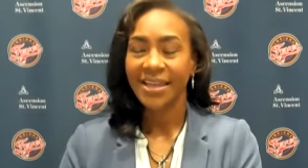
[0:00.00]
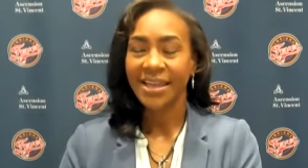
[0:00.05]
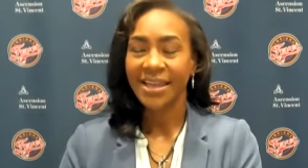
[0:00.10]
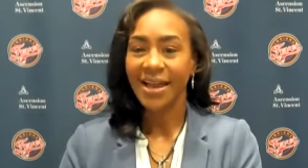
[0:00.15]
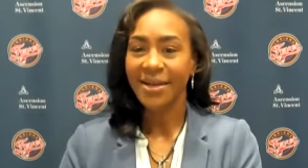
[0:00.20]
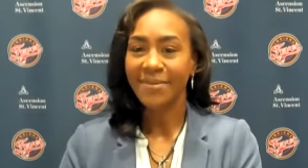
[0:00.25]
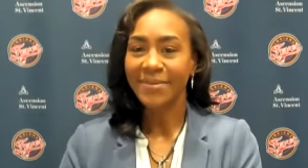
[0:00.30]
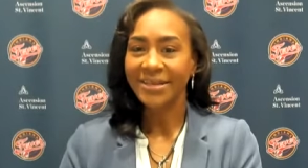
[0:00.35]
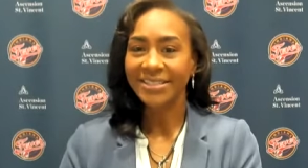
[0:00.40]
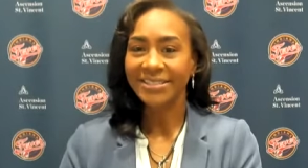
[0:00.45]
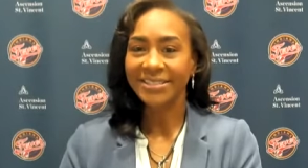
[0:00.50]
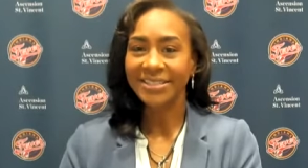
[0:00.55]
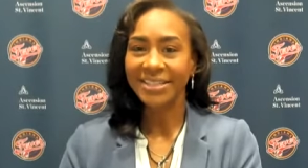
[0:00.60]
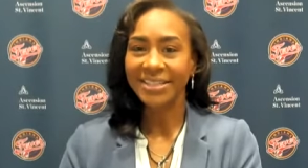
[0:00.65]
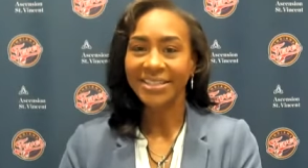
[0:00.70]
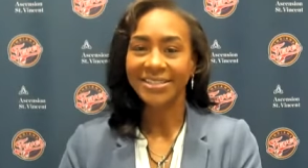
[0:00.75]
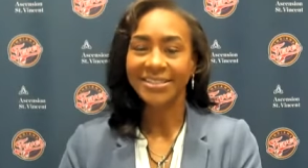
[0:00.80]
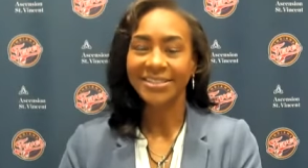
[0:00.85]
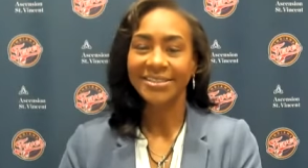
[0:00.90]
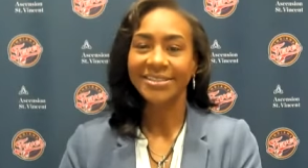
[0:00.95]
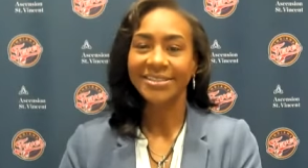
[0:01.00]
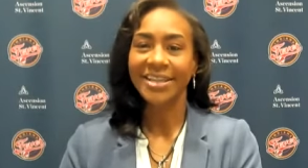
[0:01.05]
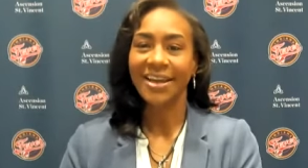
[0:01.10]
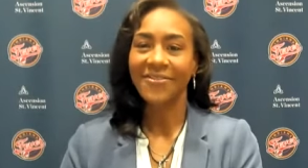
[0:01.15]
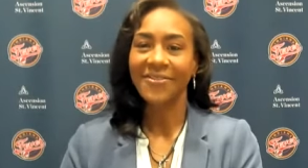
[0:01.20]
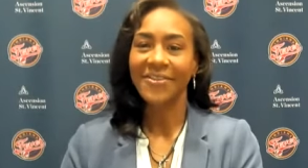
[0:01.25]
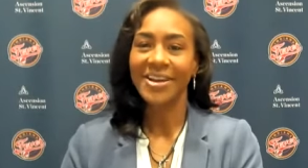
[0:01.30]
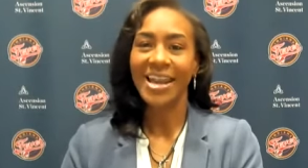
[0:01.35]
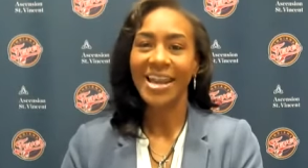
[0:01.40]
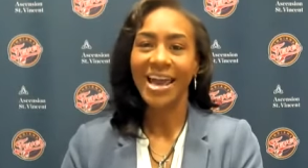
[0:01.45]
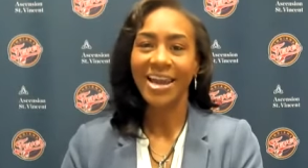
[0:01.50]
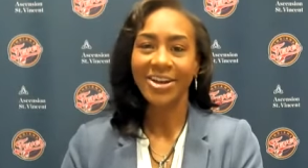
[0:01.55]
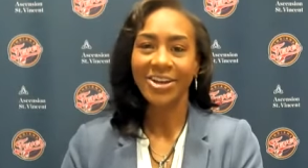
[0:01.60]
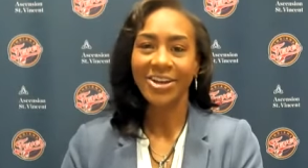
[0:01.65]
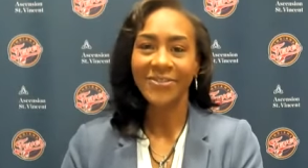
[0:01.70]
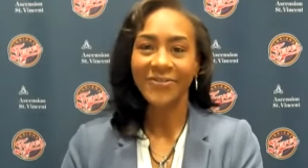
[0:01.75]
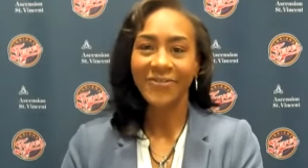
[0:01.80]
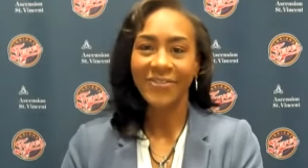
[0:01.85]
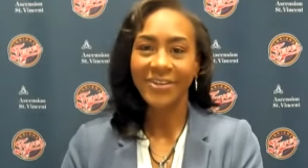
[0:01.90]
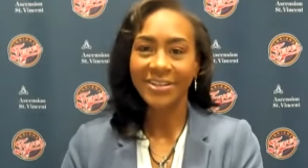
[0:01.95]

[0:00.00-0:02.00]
Yeah, I mean, it's definitely not a good